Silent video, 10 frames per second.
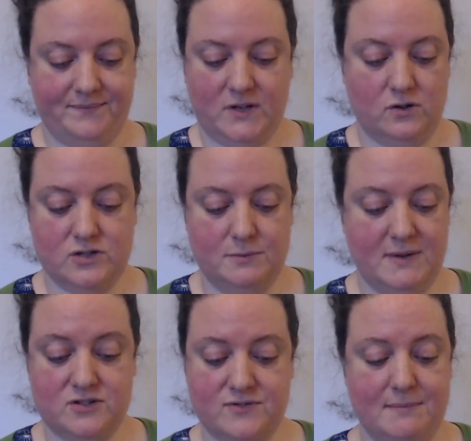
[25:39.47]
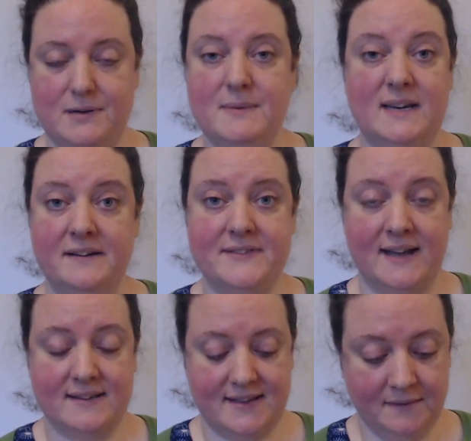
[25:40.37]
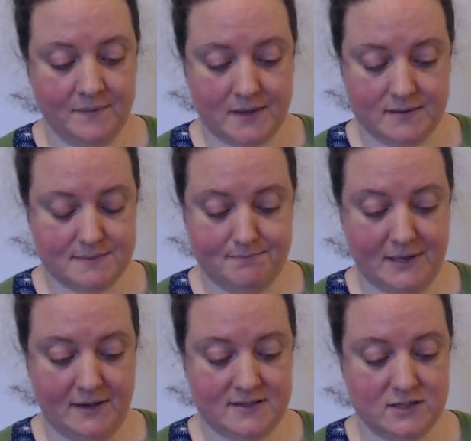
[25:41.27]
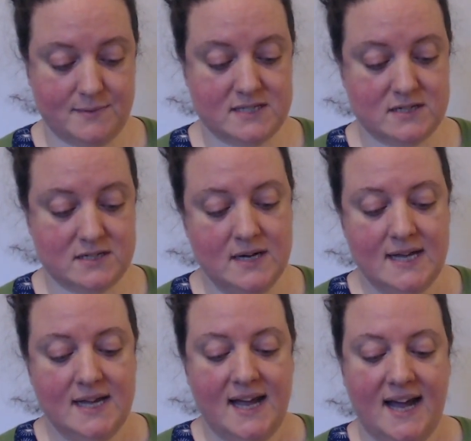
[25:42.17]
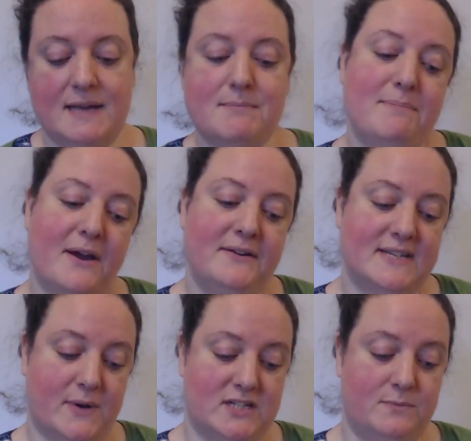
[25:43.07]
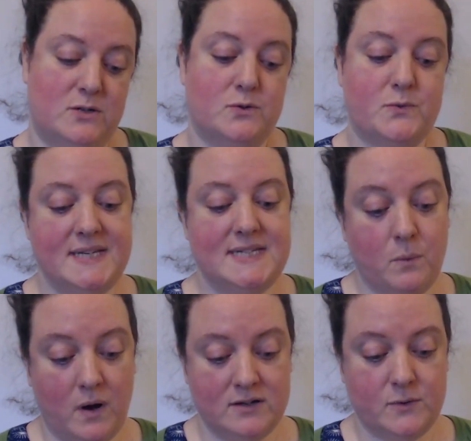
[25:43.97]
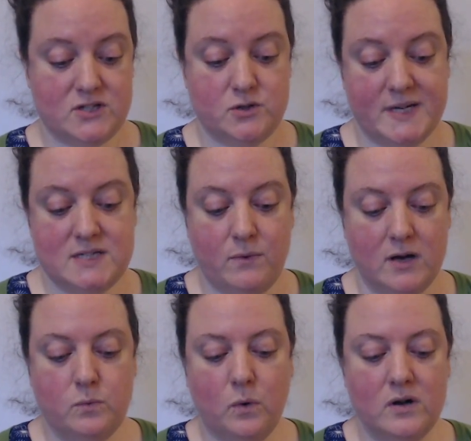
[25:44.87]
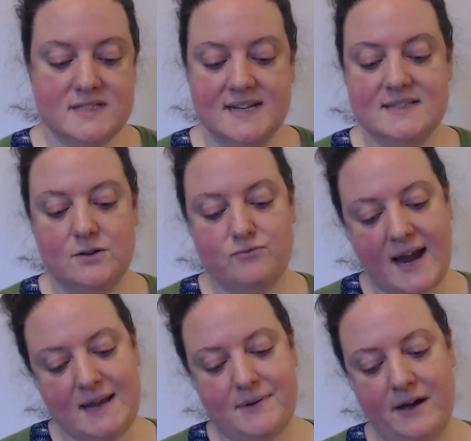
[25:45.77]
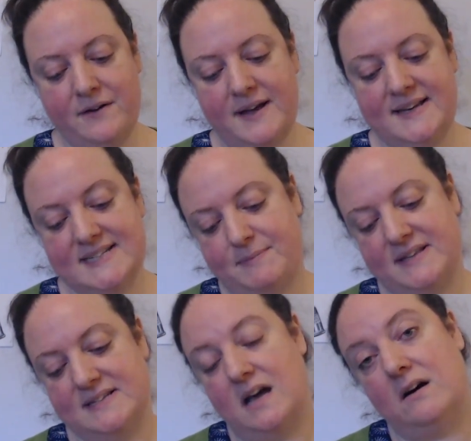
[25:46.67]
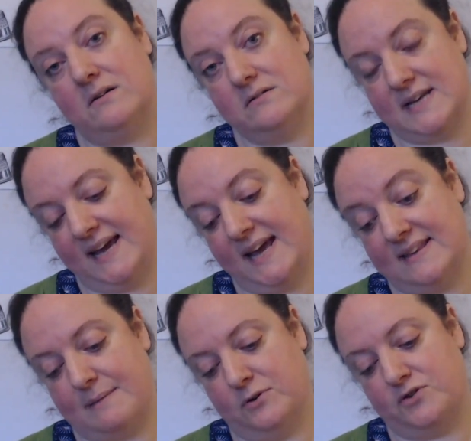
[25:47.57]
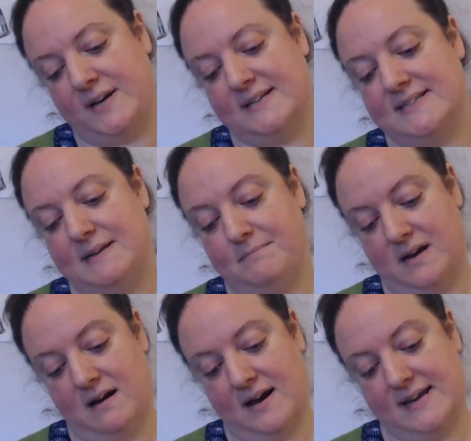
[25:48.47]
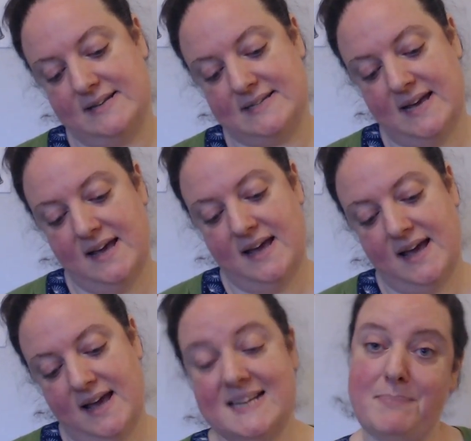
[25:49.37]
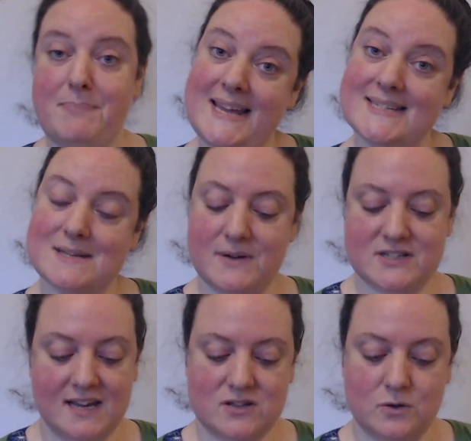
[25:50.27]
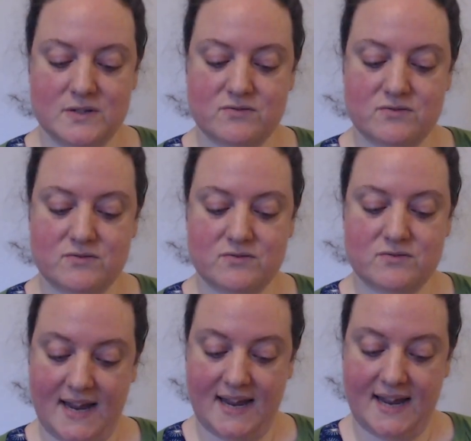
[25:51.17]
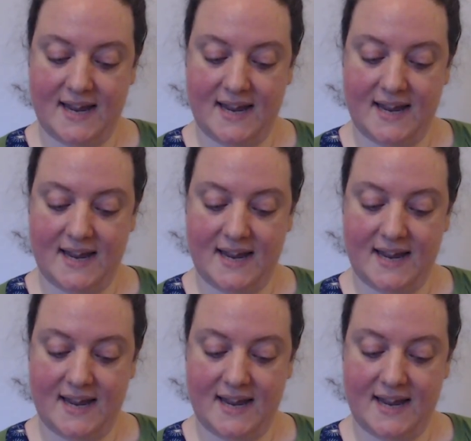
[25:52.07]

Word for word: costume history, blooming loved that thing. It was burned into my soul. And then my bonus question, which was question 21, what does the rainbow Elizabeth is holding in that portrait symbolise? And it's peace, which I thought was rather lovely.